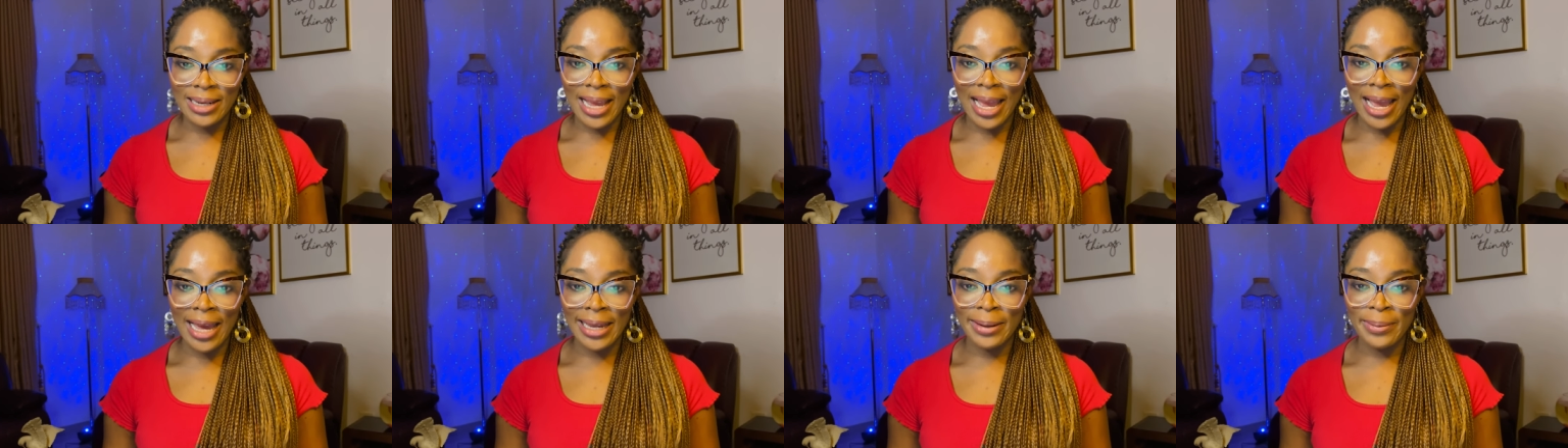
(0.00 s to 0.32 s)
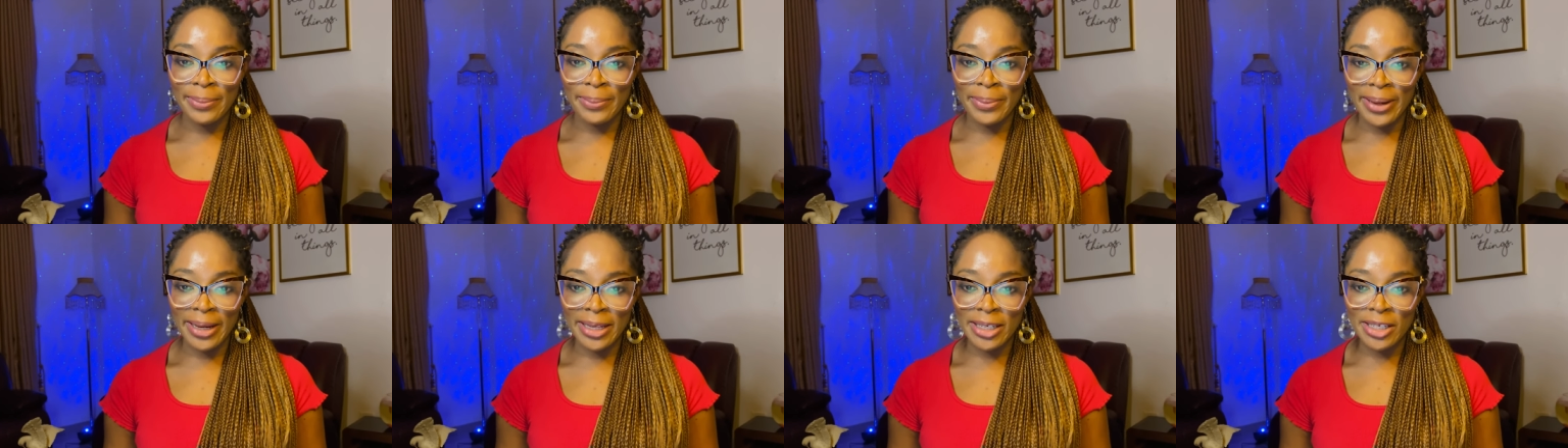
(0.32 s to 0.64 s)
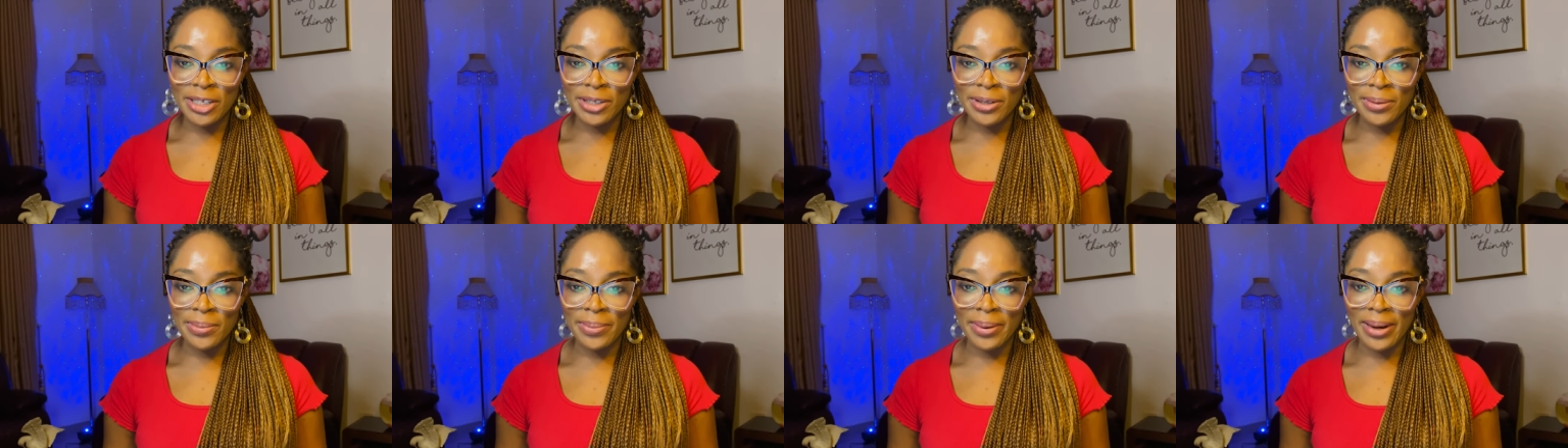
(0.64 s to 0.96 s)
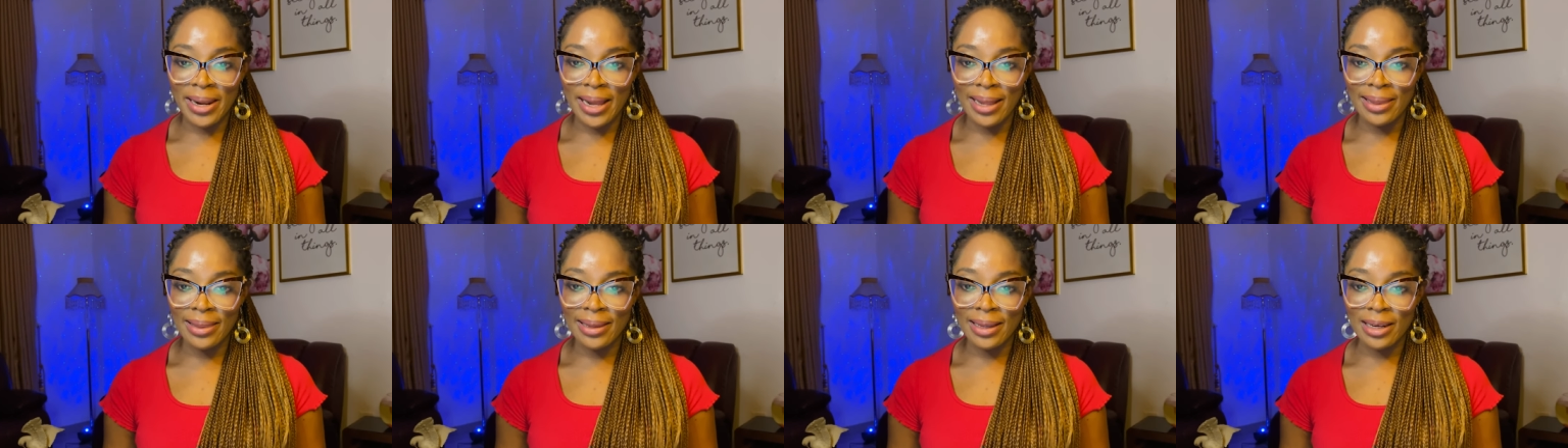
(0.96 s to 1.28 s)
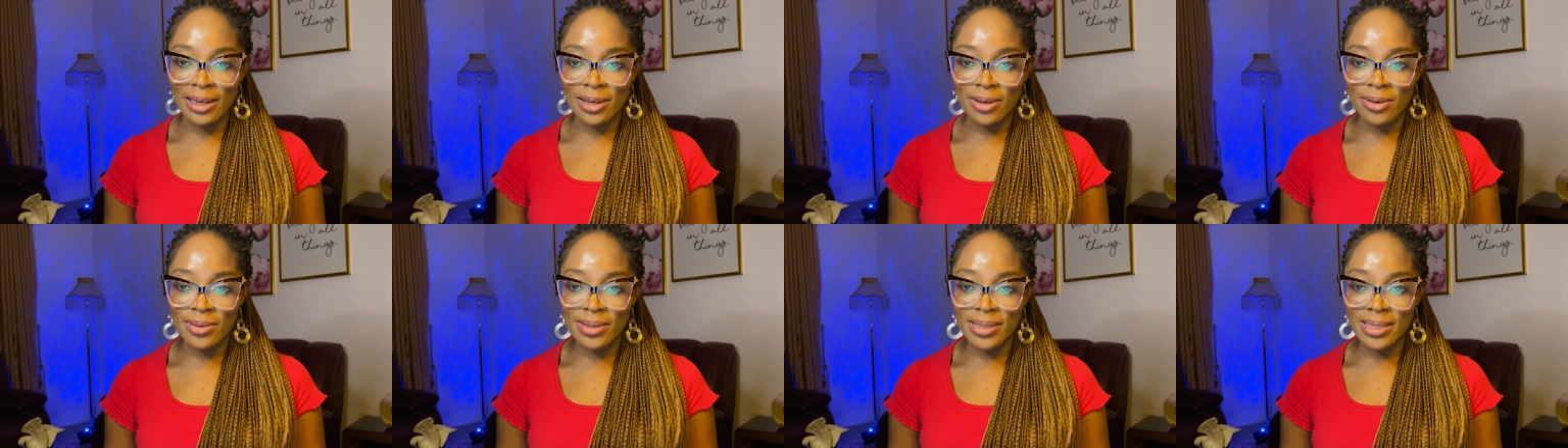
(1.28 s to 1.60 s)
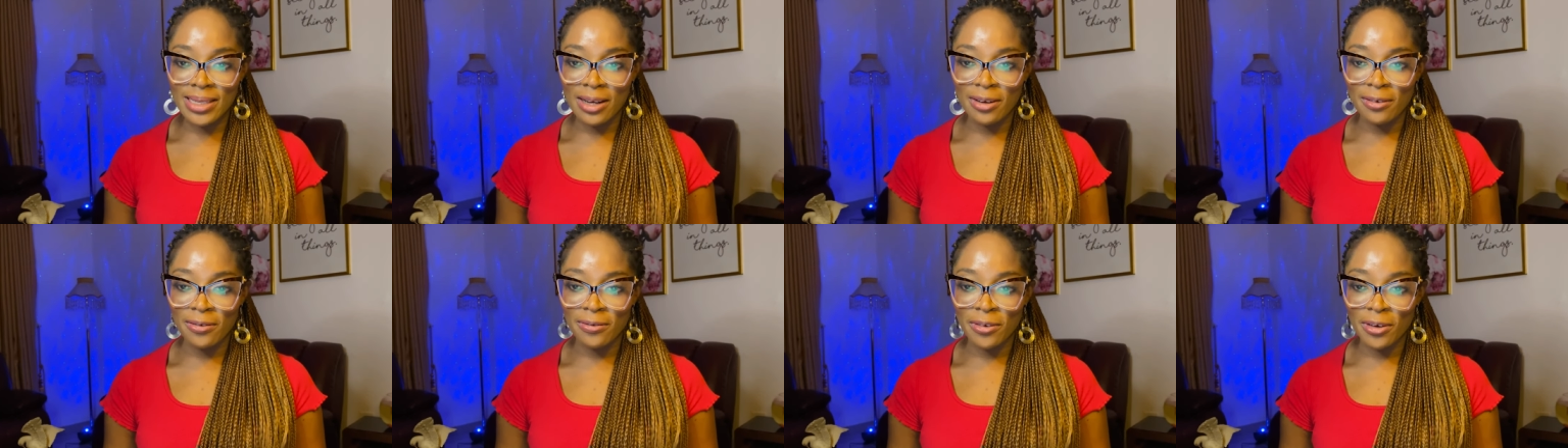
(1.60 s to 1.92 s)
and a pension plan that looks
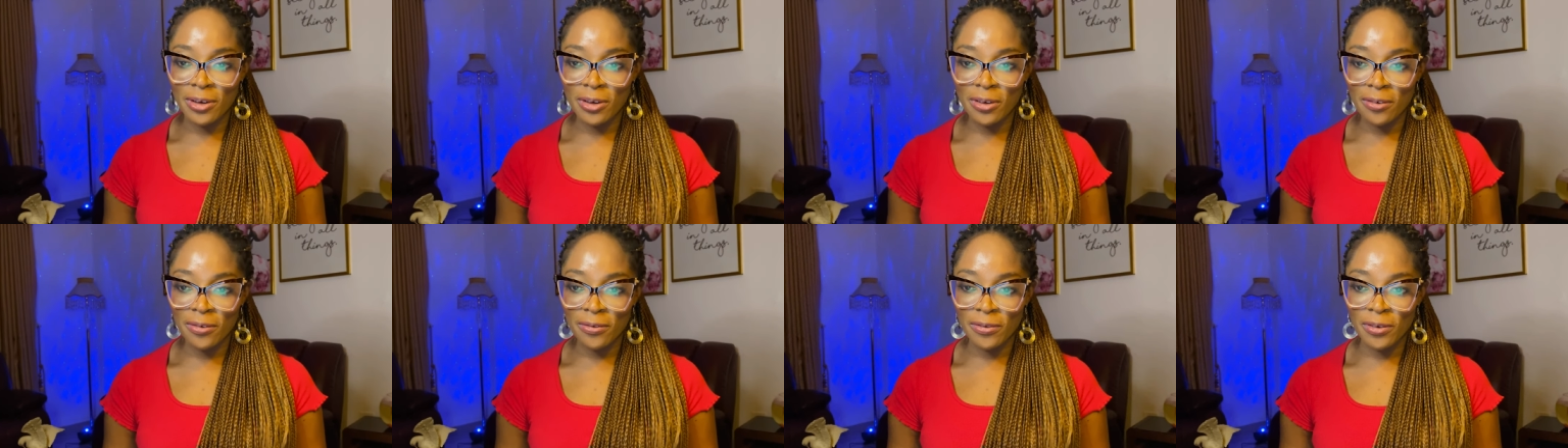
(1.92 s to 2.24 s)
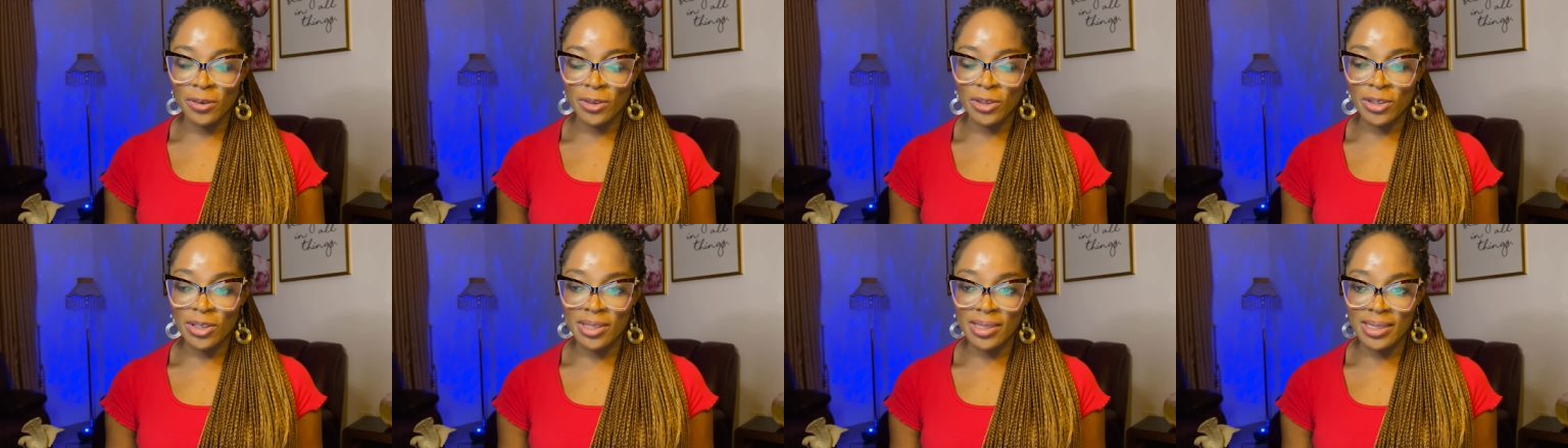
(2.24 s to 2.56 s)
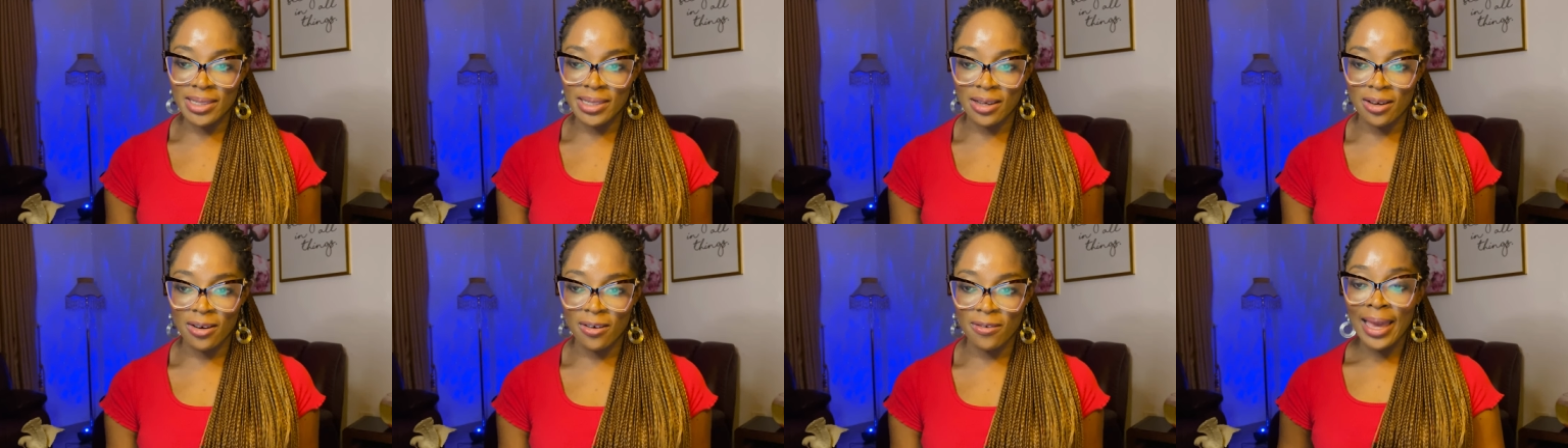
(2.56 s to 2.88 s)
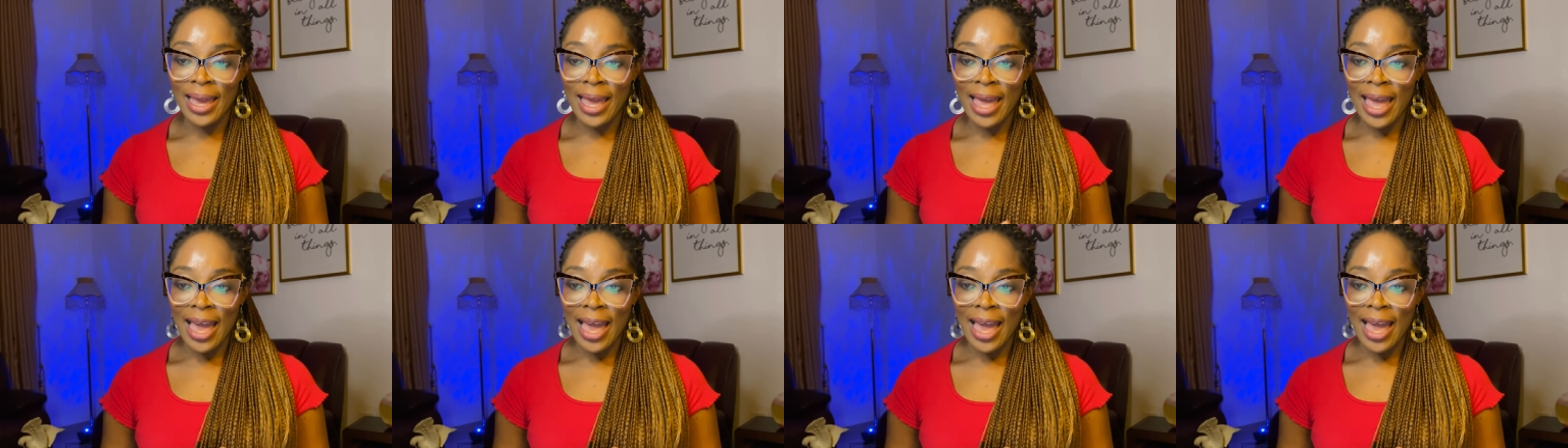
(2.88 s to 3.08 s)
out for your future self,